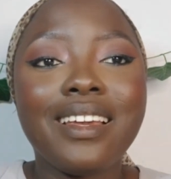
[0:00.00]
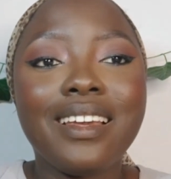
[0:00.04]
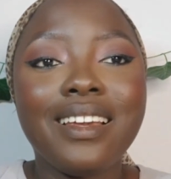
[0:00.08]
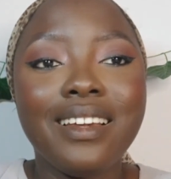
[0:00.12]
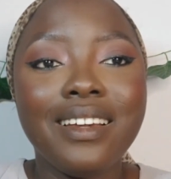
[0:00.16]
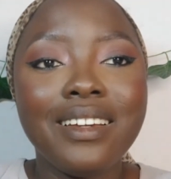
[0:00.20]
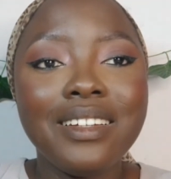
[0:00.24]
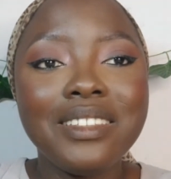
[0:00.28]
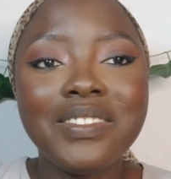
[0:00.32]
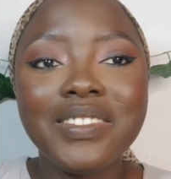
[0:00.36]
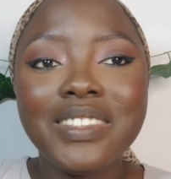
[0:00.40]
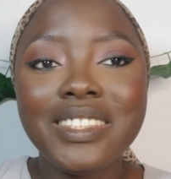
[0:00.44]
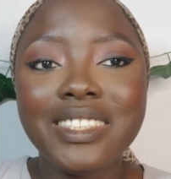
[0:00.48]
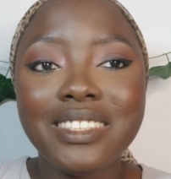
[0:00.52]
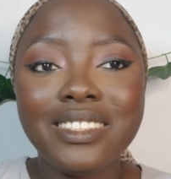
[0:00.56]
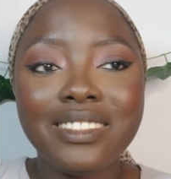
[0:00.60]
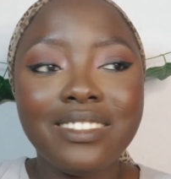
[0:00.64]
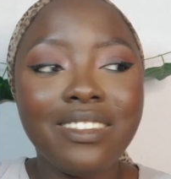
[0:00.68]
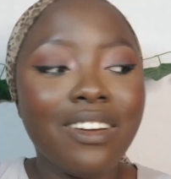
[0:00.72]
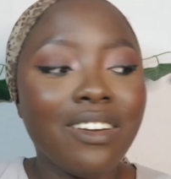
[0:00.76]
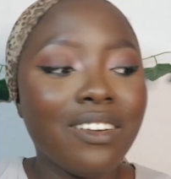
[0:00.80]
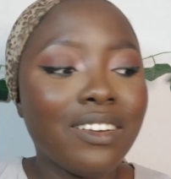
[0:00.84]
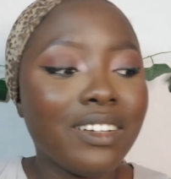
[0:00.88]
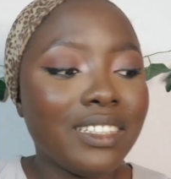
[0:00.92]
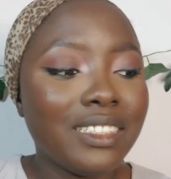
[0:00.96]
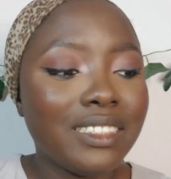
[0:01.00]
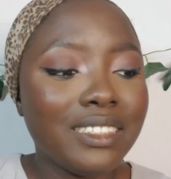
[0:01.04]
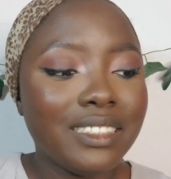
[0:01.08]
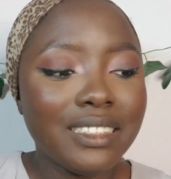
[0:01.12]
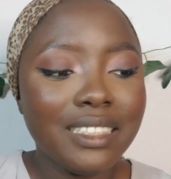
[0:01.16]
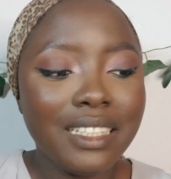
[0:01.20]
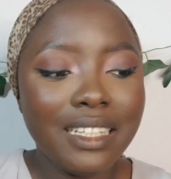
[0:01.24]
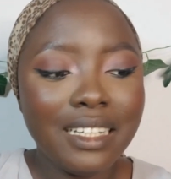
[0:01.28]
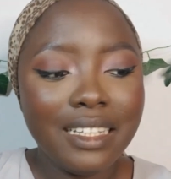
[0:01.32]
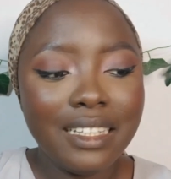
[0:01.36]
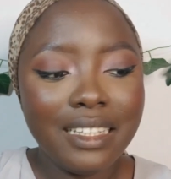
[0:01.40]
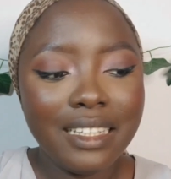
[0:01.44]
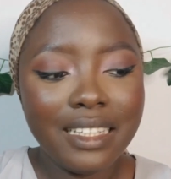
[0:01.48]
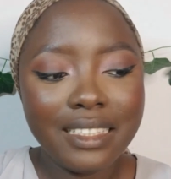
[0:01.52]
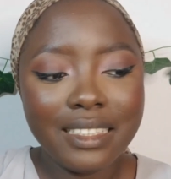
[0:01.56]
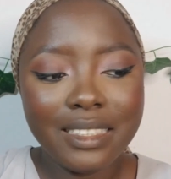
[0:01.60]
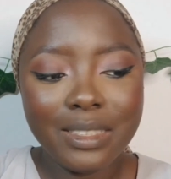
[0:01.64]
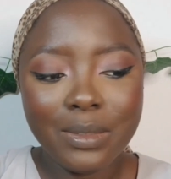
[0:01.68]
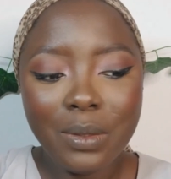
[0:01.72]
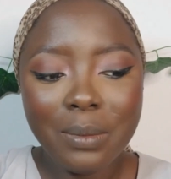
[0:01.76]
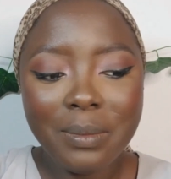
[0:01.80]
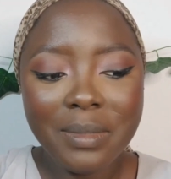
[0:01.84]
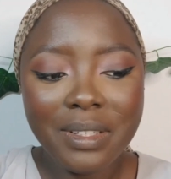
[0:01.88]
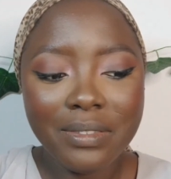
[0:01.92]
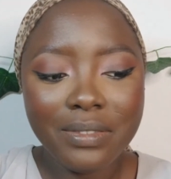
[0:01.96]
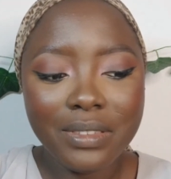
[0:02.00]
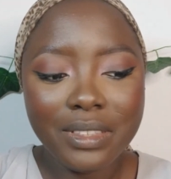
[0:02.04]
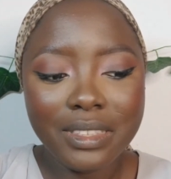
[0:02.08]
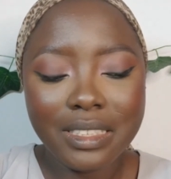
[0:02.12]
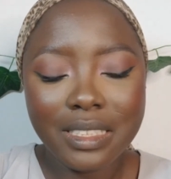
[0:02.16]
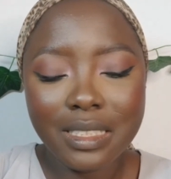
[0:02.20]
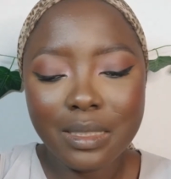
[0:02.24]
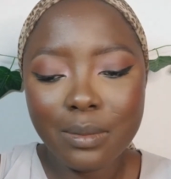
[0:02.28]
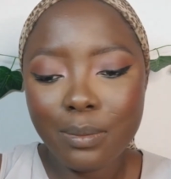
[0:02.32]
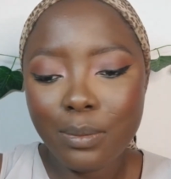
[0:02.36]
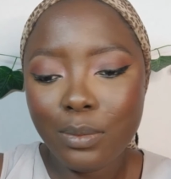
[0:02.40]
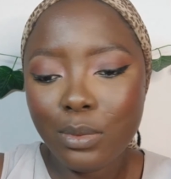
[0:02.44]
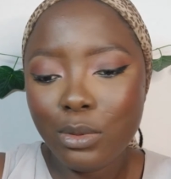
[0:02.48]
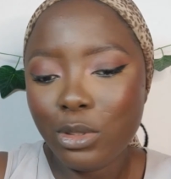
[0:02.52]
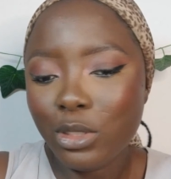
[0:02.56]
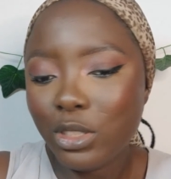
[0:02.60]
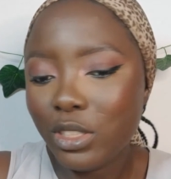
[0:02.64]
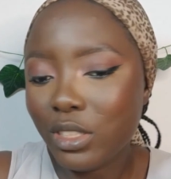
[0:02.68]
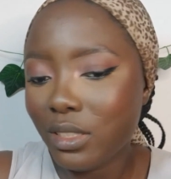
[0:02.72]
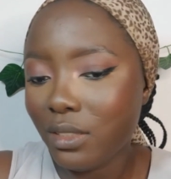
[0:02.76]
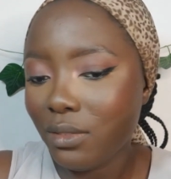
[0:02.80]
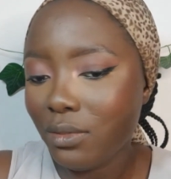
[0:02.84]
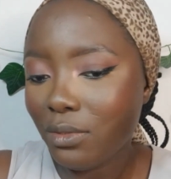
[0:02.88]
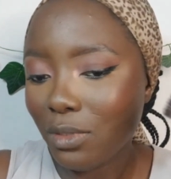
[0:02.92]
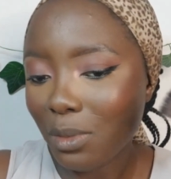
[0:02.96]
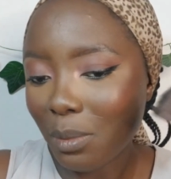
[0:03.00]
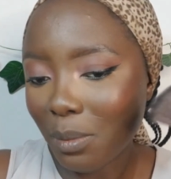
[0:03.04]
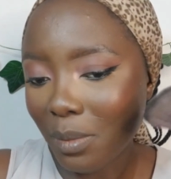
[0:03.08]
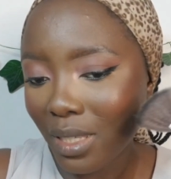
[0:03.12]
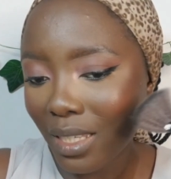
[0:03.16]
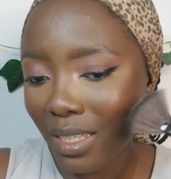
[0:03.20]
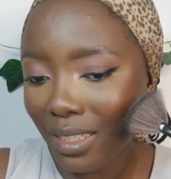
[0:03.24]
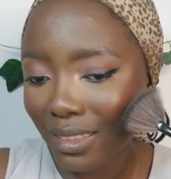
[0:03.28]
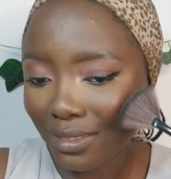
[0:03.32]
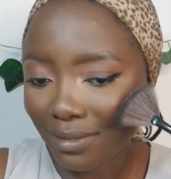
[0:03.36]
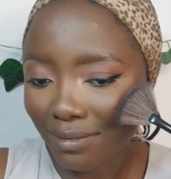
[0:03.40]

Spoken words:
Oh my god. I can see my face is blushing for me.